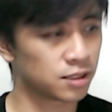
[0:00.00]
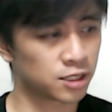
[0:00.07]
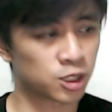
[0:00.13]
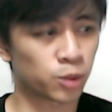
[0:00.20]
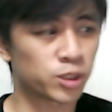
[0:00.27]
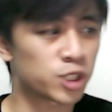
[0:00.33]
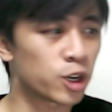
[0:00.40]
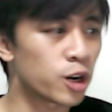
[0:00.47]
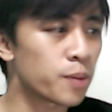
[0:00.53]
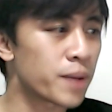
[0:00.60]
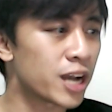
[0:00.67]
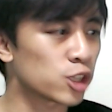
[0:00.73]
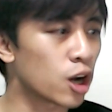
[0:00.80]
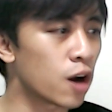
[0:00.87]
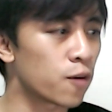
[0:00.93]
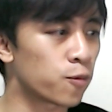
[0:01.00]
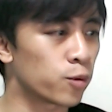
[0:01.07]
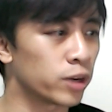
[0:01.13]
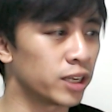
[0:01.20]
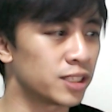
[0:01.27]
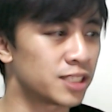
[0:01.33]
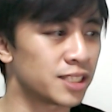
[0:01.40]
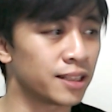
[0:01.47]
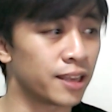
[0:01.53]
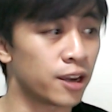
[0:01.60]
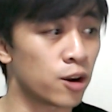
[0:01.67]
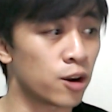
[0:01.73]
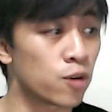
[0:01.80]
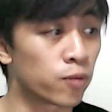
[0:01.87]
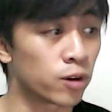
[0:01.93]
So we start the match off with
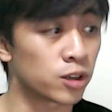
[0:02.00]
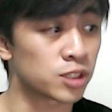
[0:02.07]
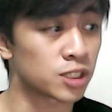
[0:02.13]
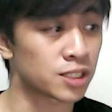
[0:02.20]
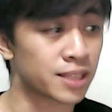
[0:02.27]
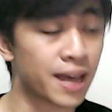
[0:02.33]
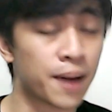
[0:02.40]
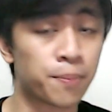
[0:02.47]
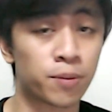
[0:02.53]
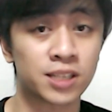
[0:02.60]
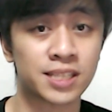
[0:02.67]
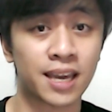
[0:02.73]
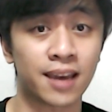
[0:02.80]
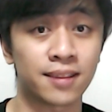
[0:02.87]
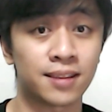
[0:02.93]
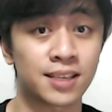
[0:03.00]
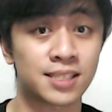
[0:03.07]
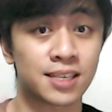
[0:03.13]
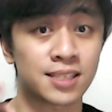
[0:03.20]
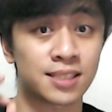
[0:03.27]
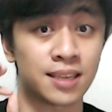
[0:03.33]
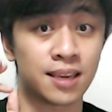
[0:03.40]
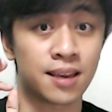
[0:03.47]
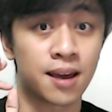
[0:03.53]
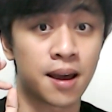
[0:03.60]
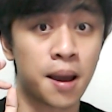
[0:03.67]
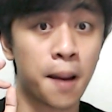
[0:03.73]
Sealeo versus Lapras, and this is the